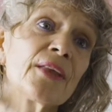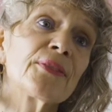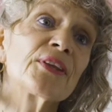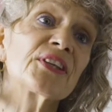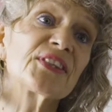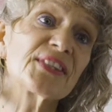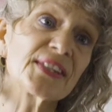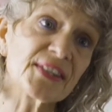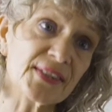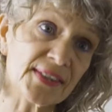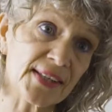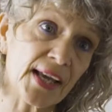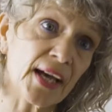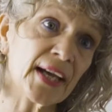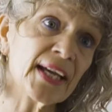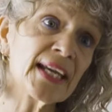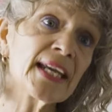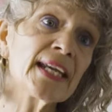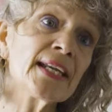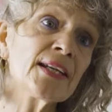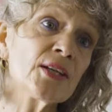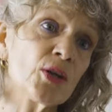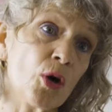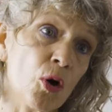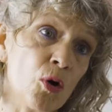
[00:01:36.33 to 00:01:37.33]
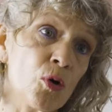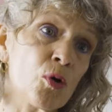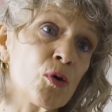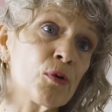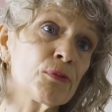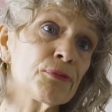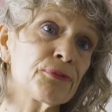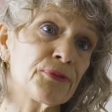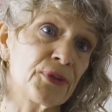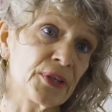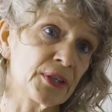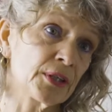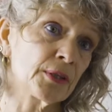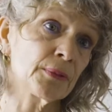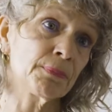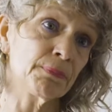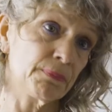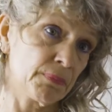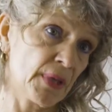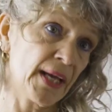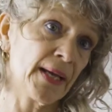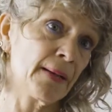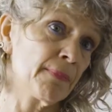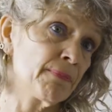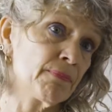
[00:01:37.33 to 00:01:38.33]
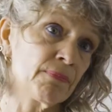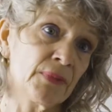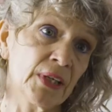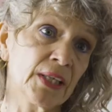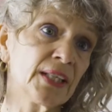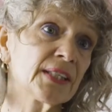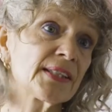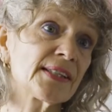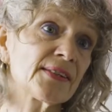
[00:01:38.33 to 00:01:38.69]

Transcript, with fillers: the design of their um,